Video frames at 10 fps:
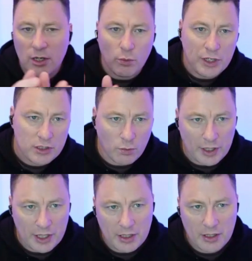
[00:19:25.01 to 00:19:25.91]
week to
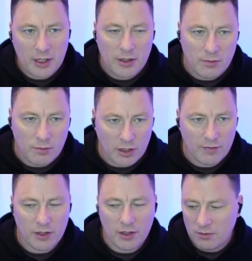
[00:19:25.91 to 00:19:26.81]
week,
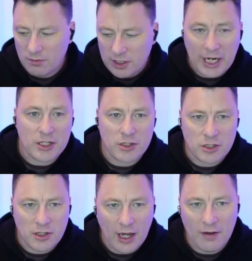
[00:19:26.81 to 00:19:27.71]
whatever cadence
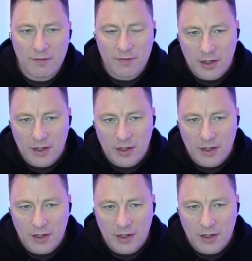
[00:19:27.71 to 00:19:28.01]
you have